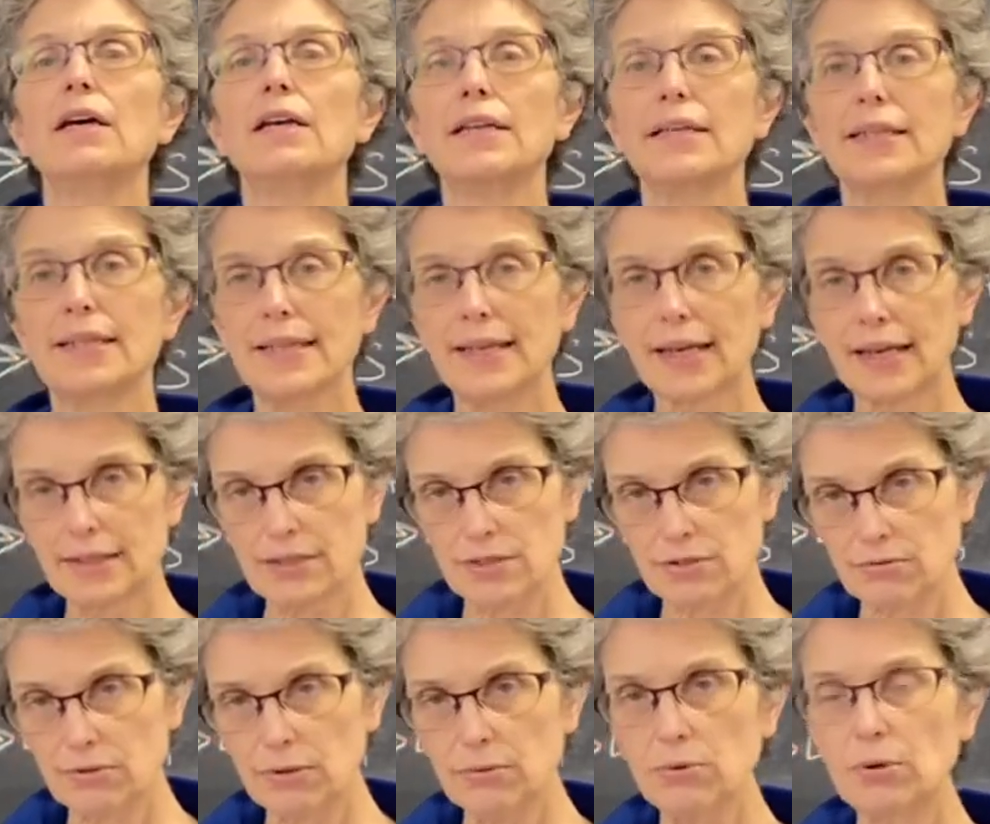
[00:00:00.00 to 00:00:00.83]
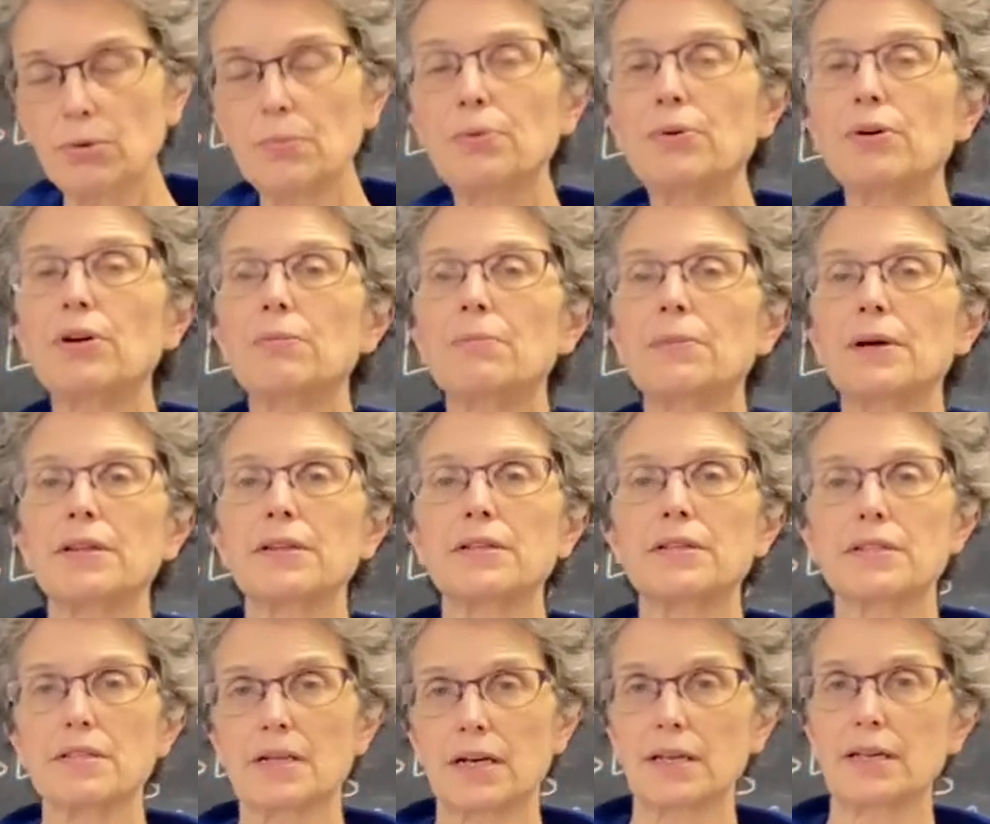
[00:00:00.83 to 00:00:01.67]
Yes, we will put them on
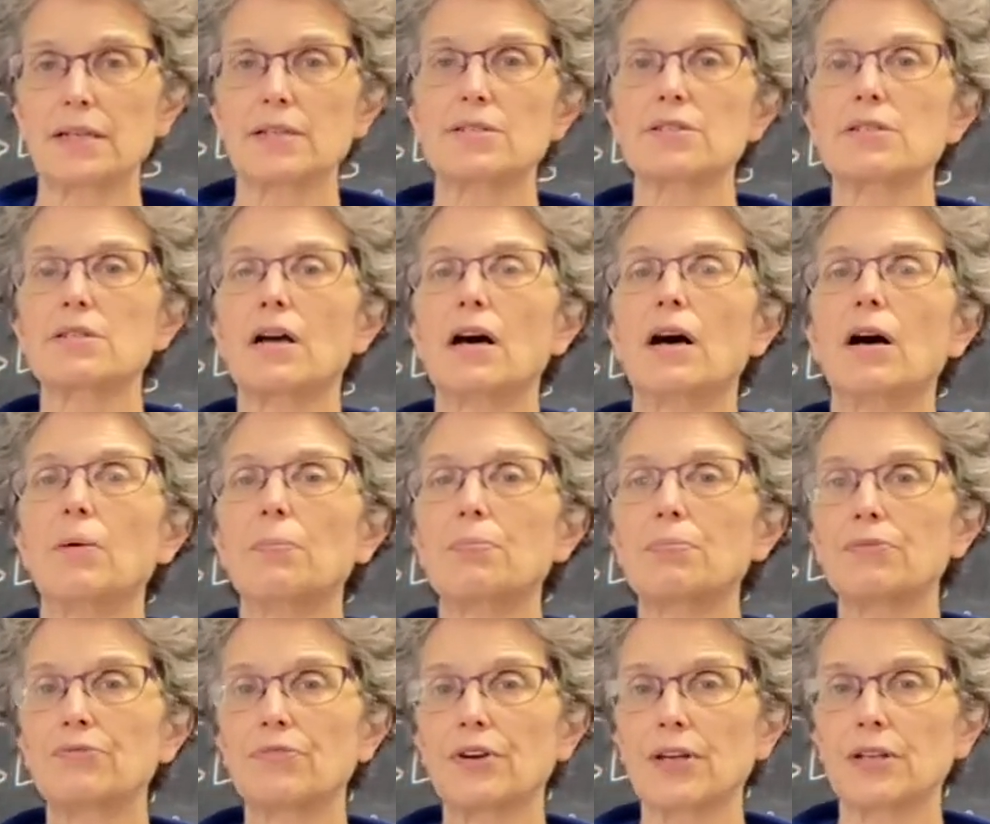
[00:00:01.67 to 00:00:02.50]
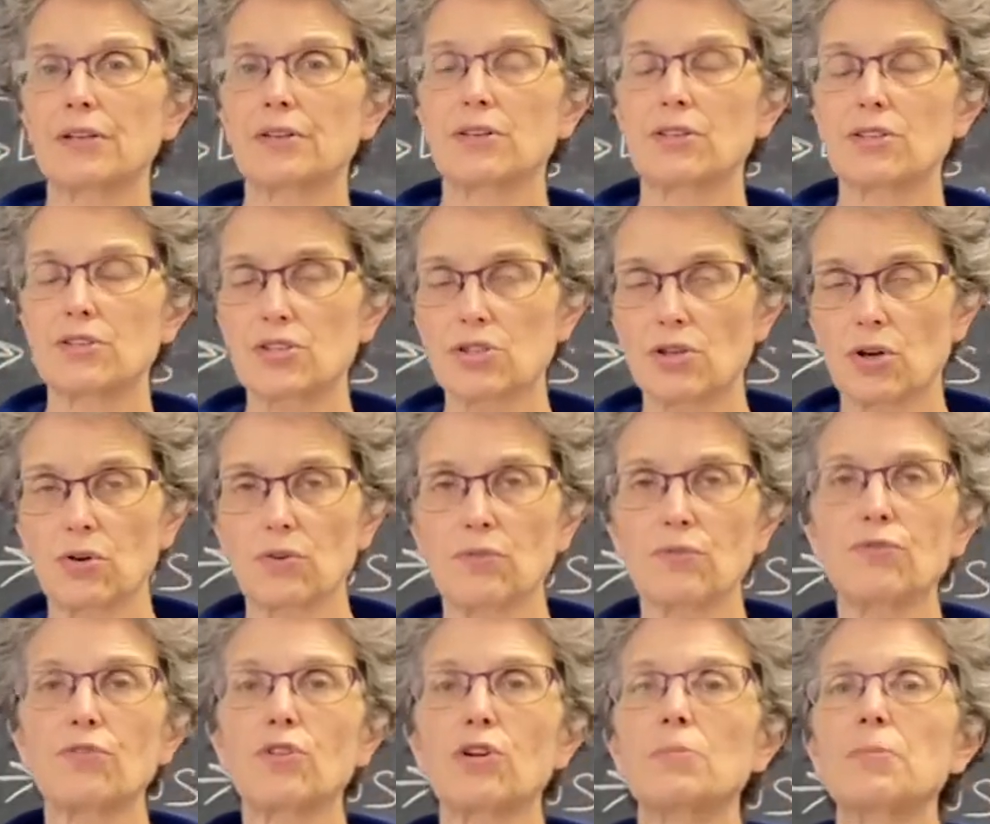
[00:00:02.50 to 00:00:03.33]
the diets to help prevent
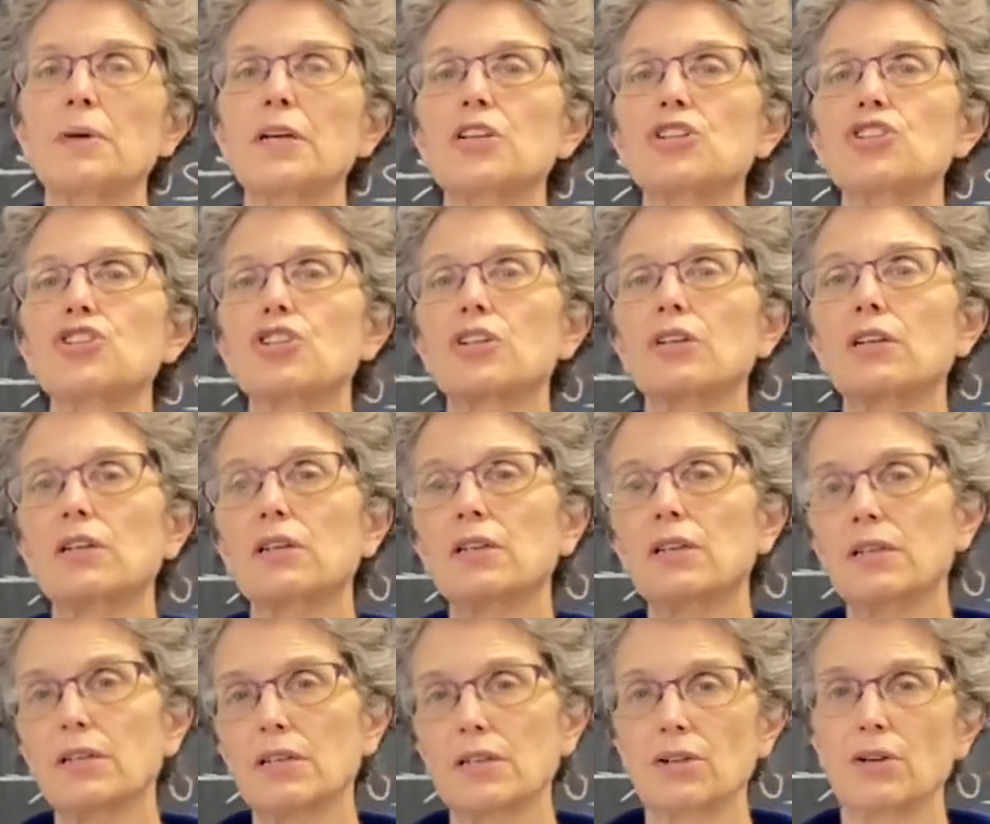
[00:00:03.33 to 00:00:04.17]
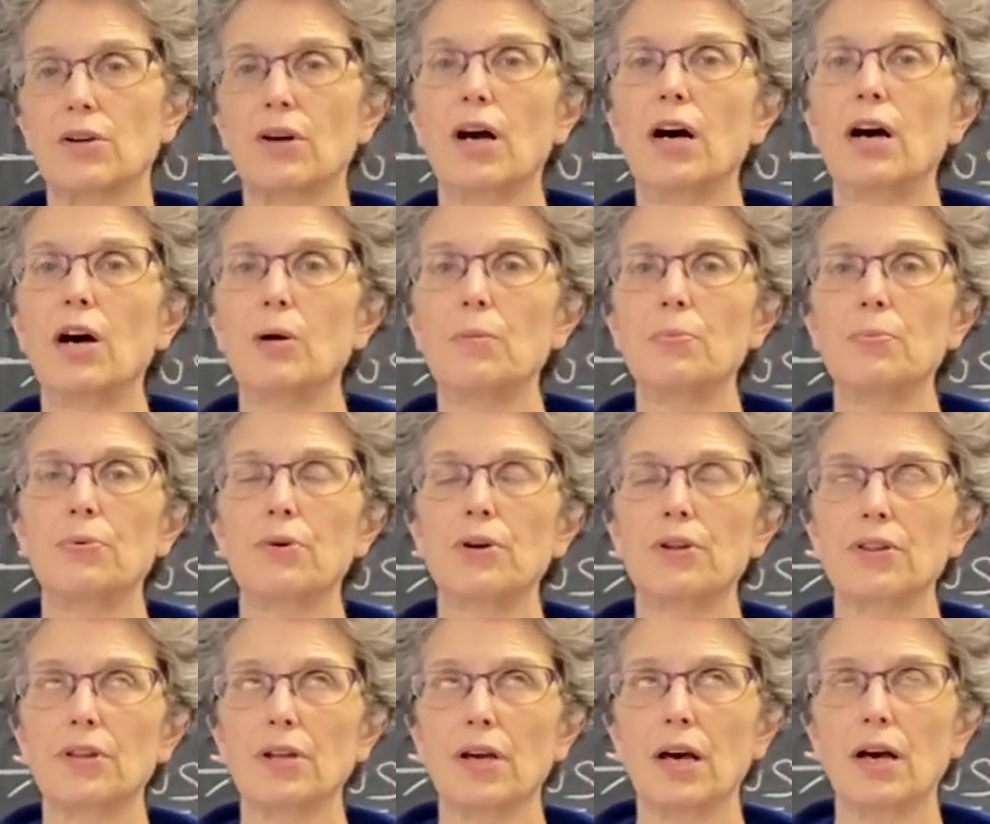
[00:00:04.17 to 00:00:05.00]
stone formation and, you know, help
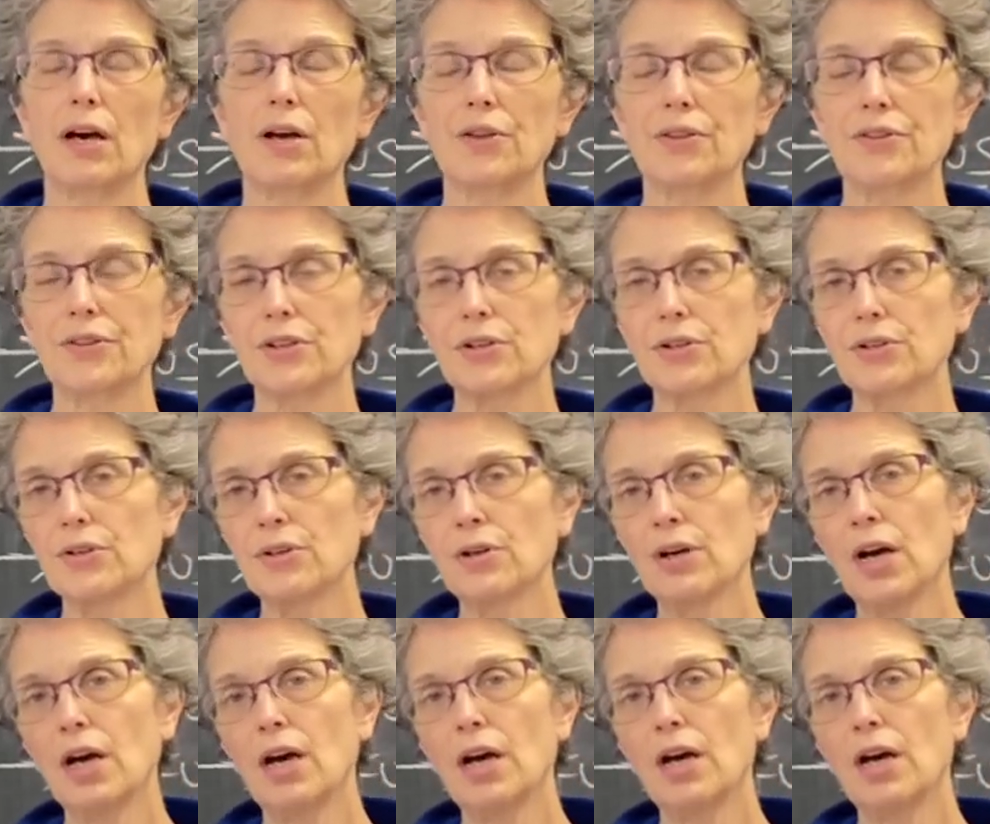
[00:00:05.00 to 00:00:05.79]
with a healthier